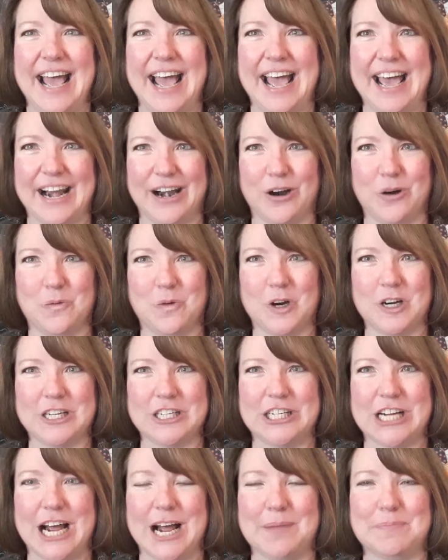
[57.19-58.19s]
at our
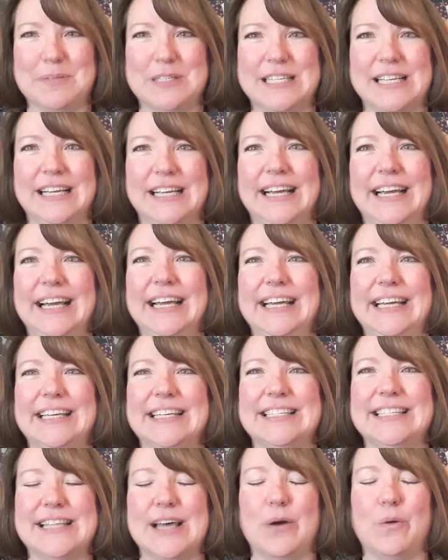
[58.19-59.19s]
workshops
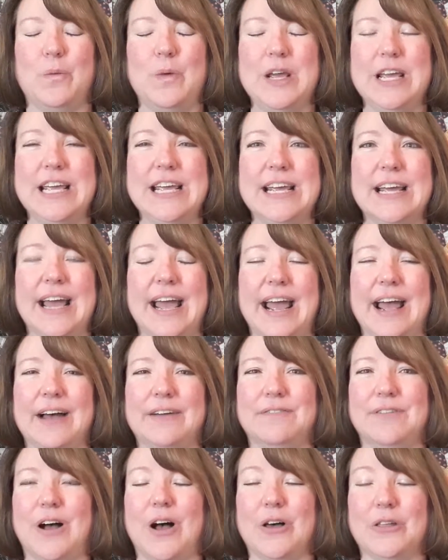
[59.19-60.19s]
is that we
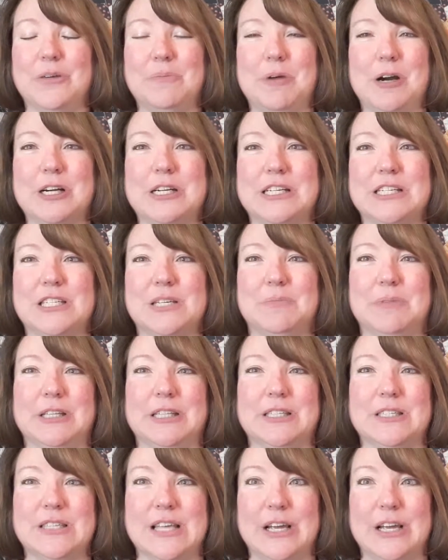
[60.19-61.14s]
have all the participants,